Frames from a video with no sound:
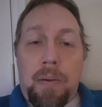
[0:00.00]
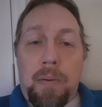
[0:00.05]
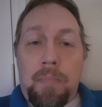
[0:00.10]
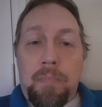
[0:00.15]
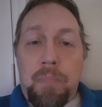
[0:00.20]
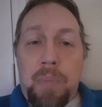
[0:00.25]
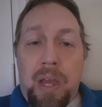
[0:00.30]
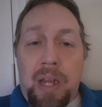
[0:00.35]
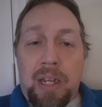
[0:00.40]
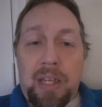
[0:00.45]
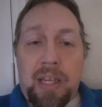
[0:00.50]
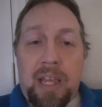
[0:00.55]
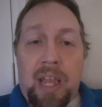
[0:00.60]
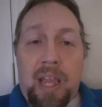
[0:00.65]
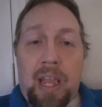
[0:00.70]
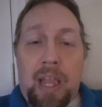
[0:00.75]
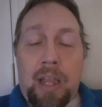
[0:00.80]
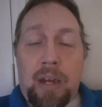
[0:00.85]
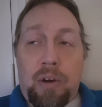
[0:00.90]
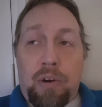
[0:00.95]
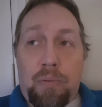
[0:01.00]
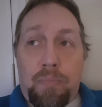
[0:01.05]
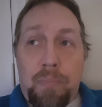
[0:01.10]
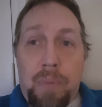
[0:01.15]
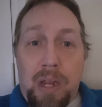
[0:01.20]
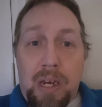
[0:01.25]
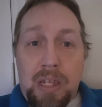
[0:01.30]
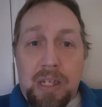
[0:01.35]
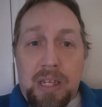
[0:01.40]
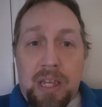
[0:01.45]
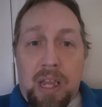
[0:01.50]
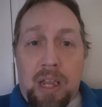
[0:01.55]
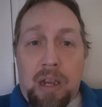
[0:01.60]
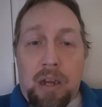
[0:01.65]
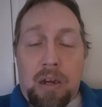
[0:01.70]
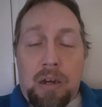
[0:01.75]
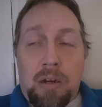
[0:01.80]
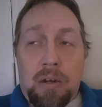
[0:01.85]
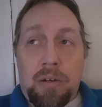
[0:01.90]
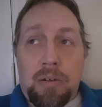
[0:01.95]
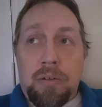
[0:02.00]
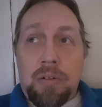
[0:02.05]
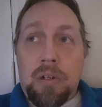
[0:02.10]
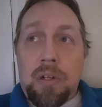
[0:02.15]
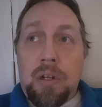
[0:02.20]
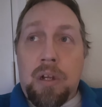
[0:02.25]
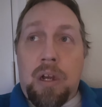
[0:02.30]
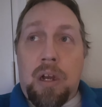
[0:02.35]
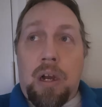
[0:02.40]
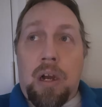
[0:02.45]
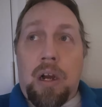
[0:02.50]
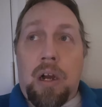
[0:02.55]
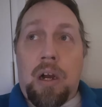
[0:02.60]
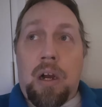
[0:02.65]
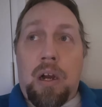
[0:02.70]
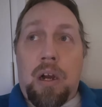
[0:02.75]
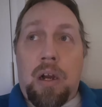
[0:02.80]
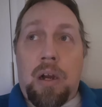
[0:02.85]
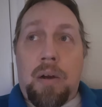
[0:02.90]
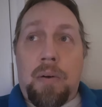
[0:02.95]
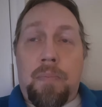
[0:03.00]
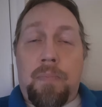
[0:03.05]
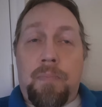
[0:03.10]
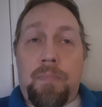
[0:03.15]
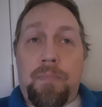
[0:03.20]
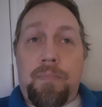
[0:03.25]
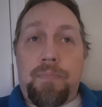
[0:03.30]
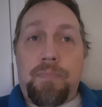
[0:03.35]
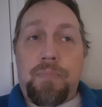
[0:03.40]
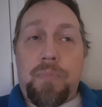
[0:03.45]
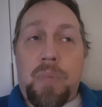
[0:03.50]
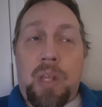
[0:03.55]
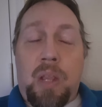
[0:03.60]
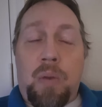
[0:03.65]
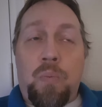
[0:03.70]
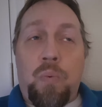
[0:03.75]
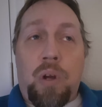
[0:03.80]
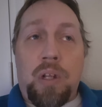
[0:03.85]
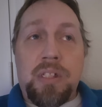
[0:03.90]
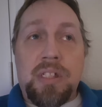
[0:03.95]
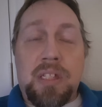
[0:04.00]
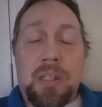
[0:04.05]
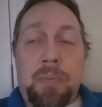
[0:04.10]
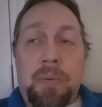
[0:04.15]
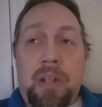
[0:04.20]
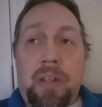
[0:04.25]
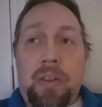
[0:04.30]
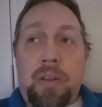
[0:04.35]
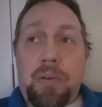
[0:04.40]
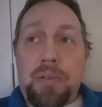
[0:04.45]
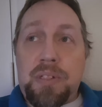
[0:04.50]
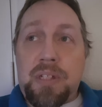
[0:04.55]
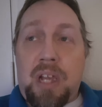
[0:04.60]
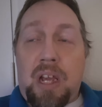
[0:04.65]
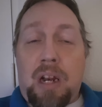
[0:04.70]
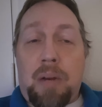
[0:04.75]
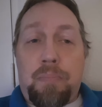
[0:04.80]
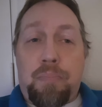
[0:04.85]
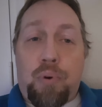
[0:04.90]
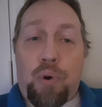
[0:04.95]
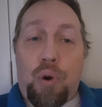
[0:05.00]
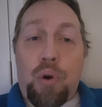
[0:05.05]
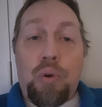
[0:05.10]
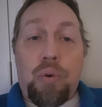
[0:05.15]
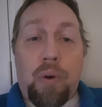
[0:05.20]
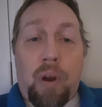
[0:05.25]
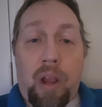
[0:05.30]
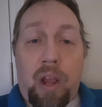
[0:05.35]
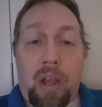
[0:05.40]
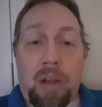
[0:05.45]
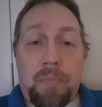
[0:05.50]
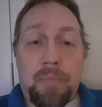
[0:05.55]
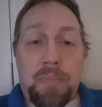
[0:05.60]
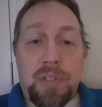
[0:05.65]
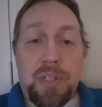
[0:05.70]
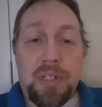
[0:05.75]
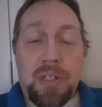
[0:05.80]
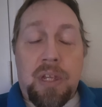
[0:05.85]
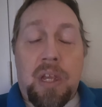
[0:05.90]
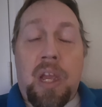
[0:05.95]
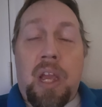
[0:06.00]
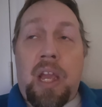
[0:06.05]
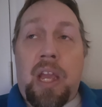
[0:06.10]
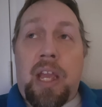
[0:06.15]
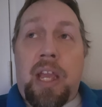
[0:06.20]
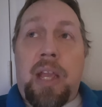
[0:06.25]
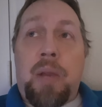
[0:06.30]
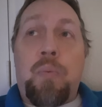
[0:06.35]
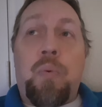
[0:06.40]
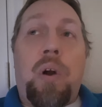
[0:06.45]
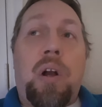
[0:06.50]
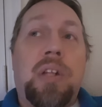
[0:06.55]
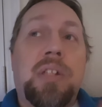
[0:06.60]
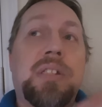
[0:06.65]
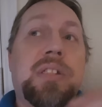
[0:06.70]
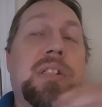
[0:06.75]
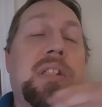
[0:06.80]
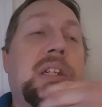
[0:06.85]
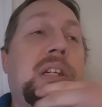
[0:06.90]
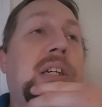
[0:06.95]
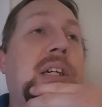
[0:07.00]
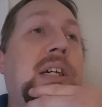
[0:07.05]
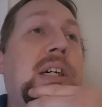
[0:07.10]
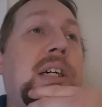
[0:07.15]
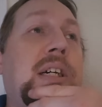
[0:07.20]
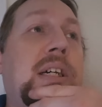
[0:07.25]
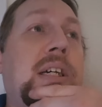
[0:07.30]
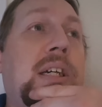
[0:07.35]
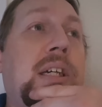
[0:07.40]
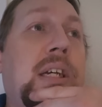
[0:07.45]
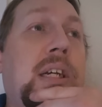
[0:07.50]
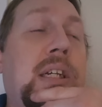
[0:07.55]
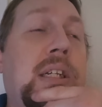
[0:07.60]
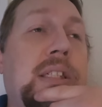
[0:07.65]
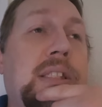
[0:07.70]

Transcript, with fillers: Medicaid or Medicare. Uh, he wants to limit those kind of programs. He wants the uh,